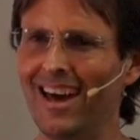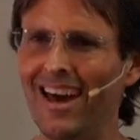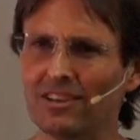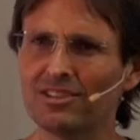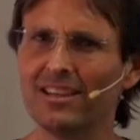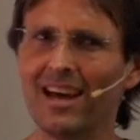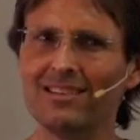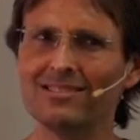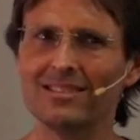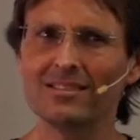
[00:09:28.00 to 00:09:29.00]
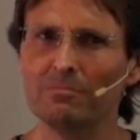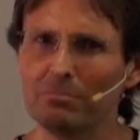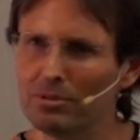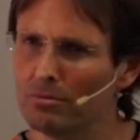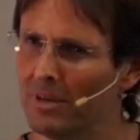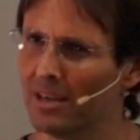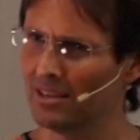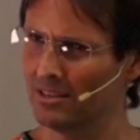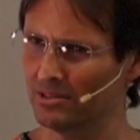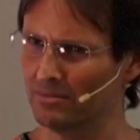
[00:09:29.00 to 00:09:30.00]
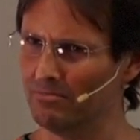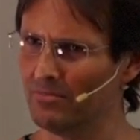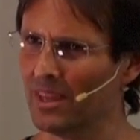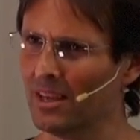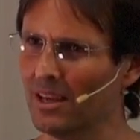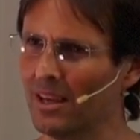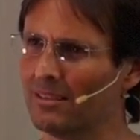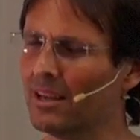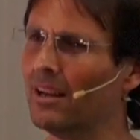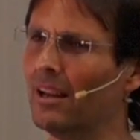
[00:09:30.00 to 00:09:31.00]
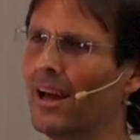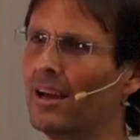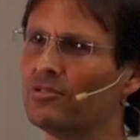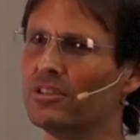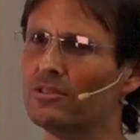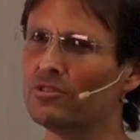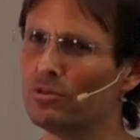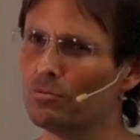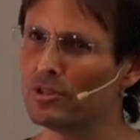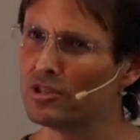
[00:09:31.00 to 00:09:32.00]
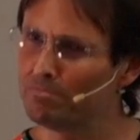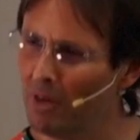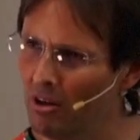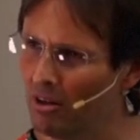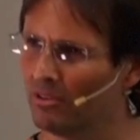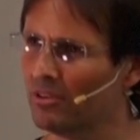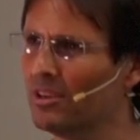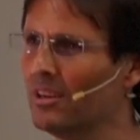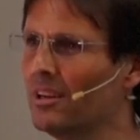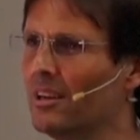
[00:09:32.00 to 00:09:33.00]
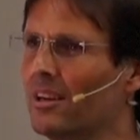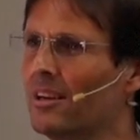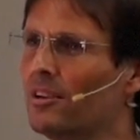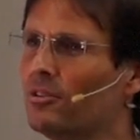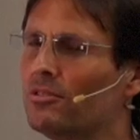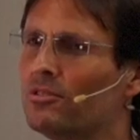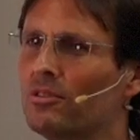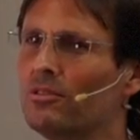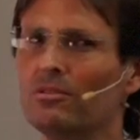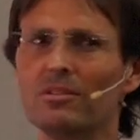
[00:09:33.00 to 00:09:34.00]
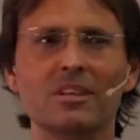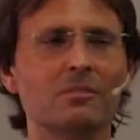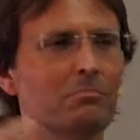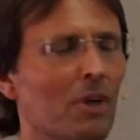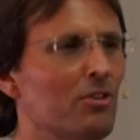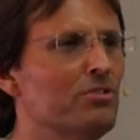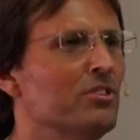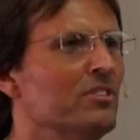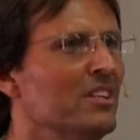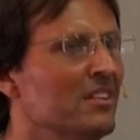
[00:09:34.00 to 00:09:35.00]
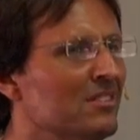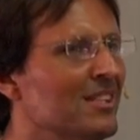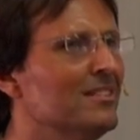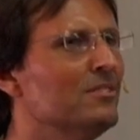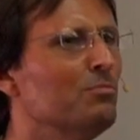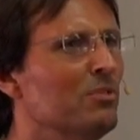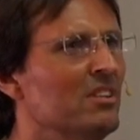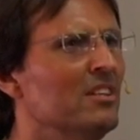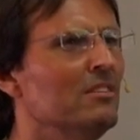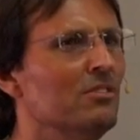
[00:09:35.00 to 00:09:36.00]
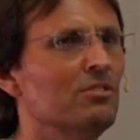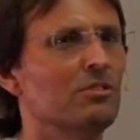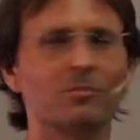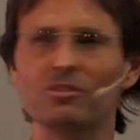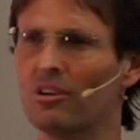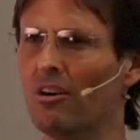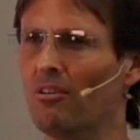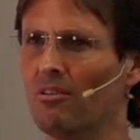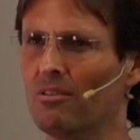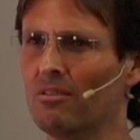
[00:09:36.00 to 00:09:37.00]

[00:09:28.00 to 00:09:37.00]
actually has this inbuilt mechanism that allows it to respond to the emotion that exists within the human soul,